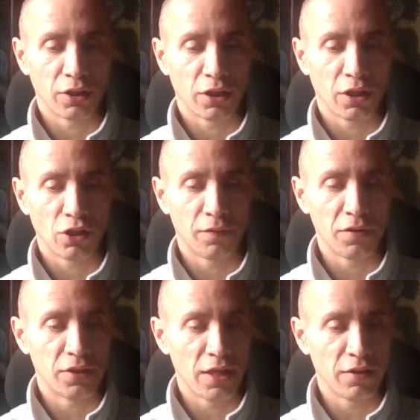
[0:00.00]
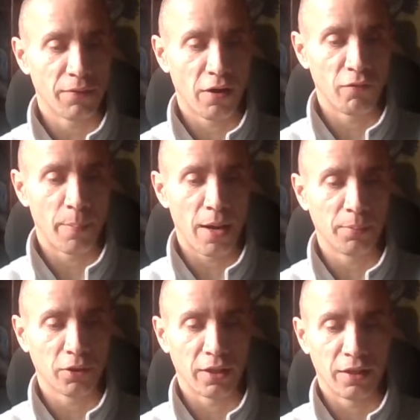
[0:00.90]
Conservatives tend to vote
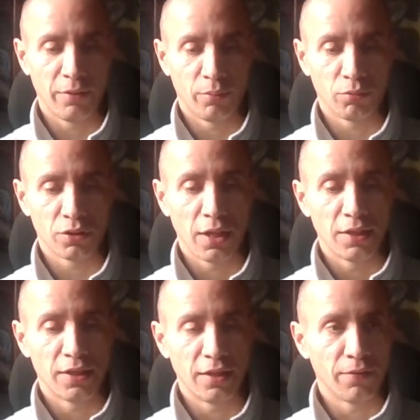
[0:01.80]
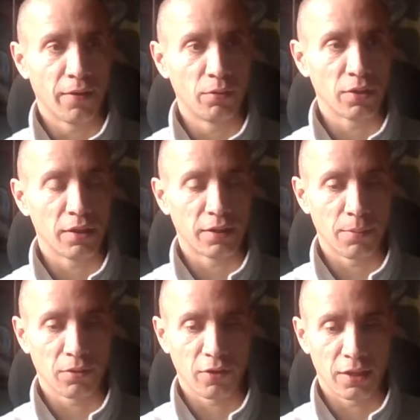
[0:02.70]
Republican and liberals tend to vote
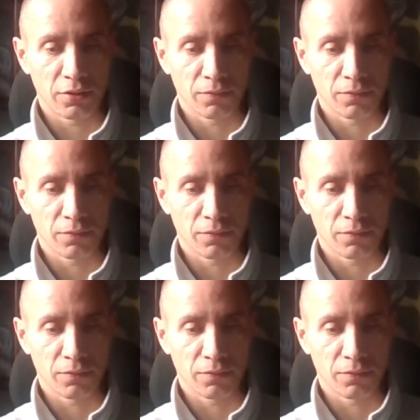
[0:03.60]
Democrat.